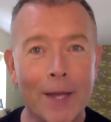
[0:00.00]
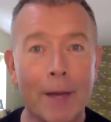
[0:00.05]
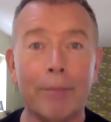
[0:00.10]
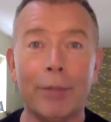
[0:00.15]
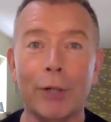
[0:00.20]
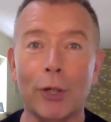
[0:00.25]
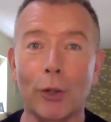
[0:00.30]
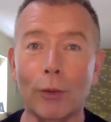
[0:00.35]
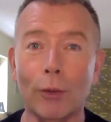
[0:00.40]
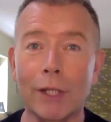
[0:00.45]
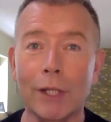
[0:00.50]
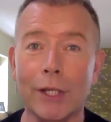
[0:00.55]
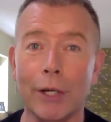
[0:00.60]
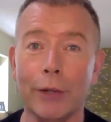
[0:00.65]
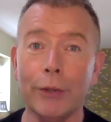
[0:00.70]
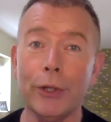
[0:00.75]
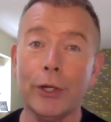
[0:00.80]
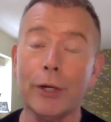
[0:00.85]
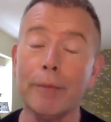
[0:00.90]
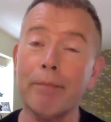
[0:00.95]
But also,
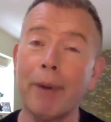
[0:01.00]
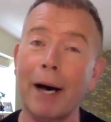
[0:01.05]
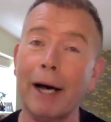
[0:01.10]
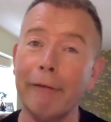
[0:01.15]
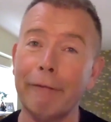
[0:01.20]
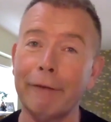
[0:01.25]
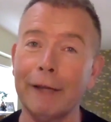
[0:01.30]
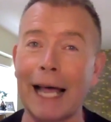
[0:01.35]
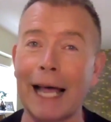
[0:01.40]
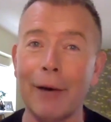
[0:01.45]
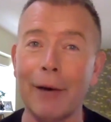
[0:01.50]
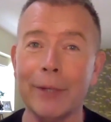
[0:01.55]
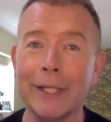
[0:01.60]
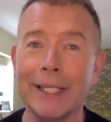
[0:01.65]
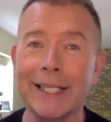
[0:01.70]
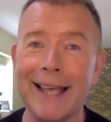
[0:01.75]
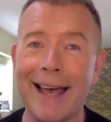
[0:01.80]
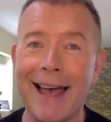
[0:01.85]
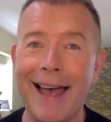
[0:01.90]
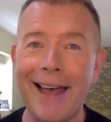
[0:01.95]
can buy flowers
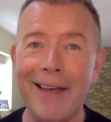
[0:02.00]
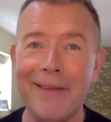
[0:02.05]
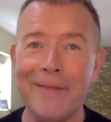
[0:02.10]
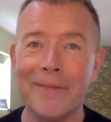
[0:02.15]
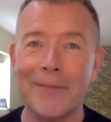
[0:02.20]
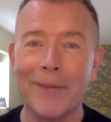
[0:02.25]
there.